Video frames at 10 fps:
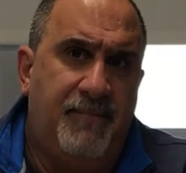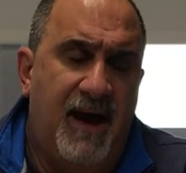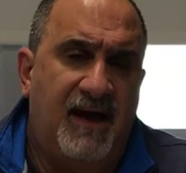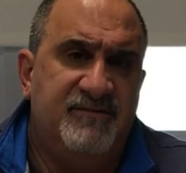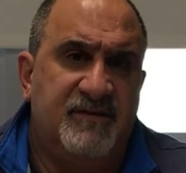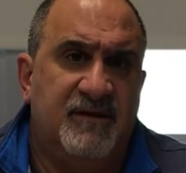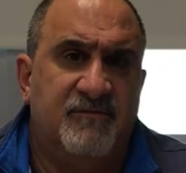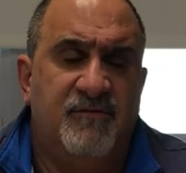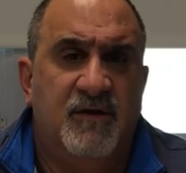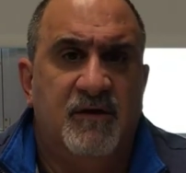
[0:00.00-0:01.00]

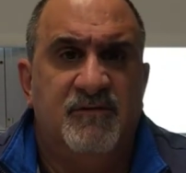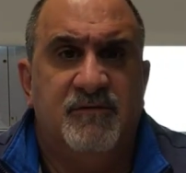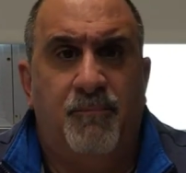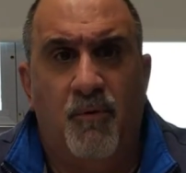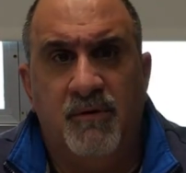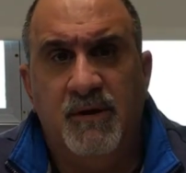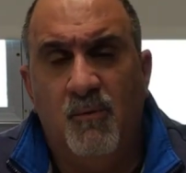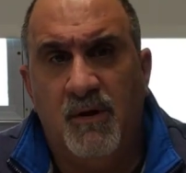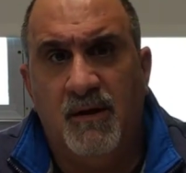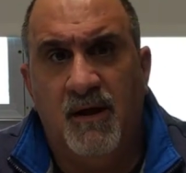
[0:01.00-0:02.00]
positive, supporting
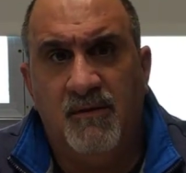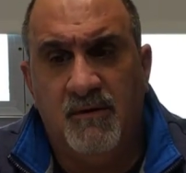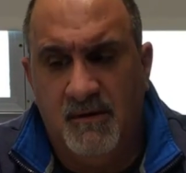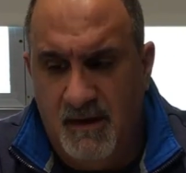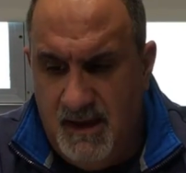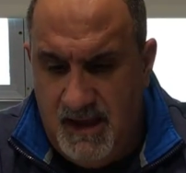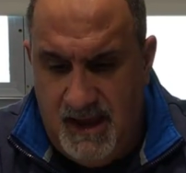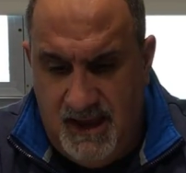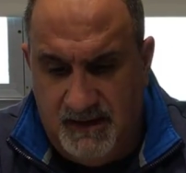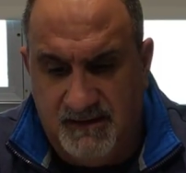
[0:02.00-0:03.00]
one another,
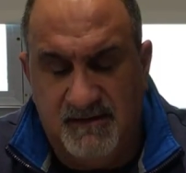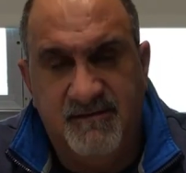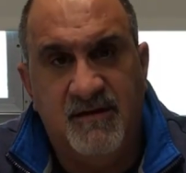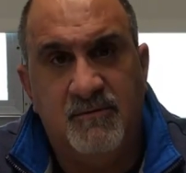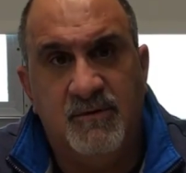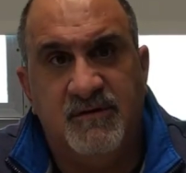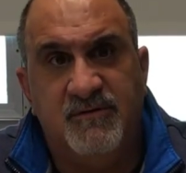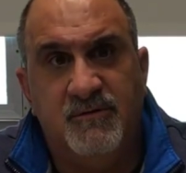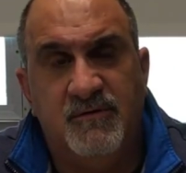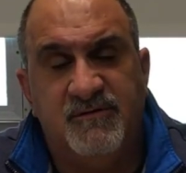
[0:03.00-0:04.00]
and continuing to
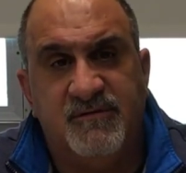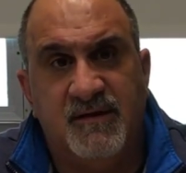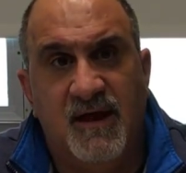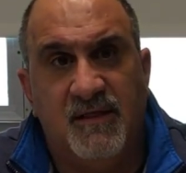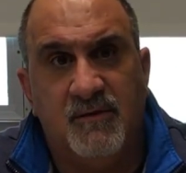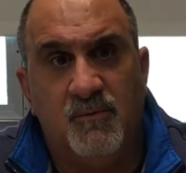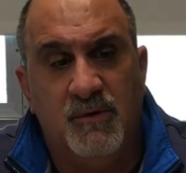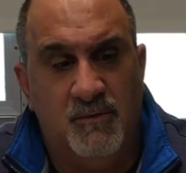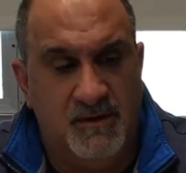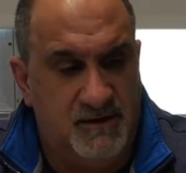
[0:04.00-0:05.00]
do this together.
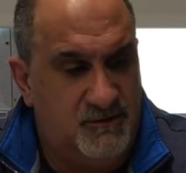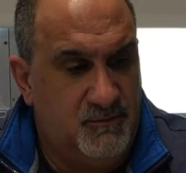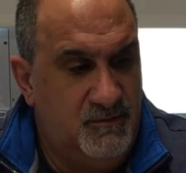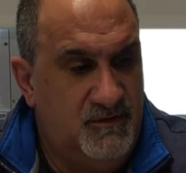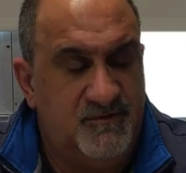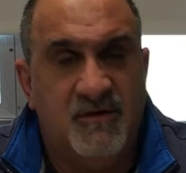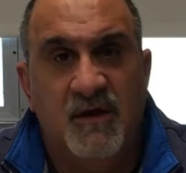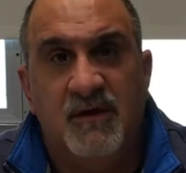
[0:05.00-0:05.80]
We will get through this.